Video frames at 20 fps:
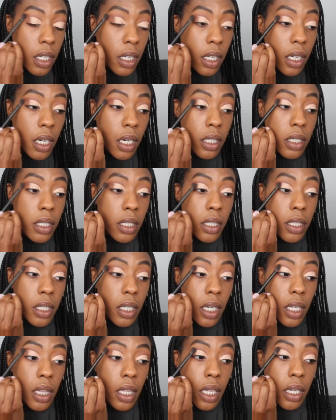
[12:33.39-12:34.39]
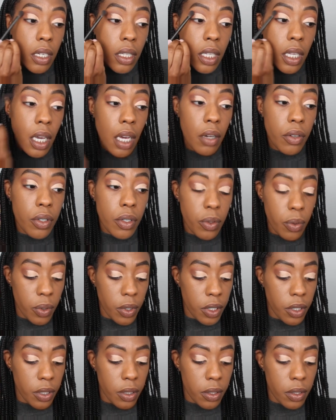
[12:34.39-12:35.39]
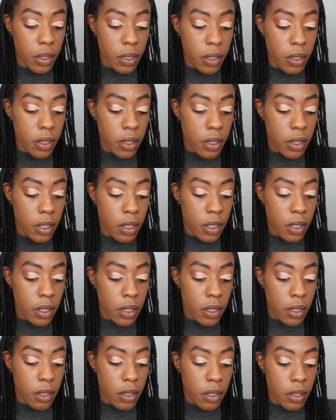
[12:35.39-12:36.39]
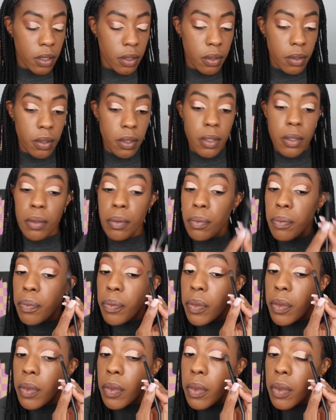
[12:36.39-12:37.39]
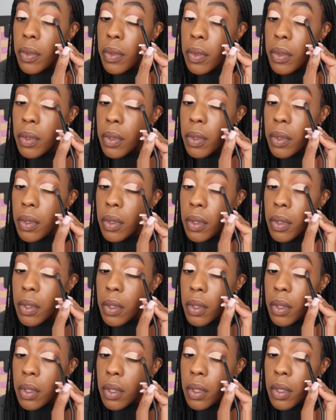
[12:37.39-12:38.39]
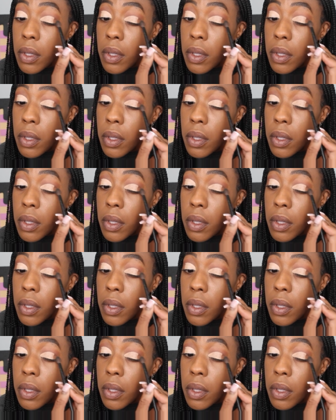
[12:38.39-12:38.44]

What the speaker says: concentrate that on the outer corner and up towards the end of the brow too.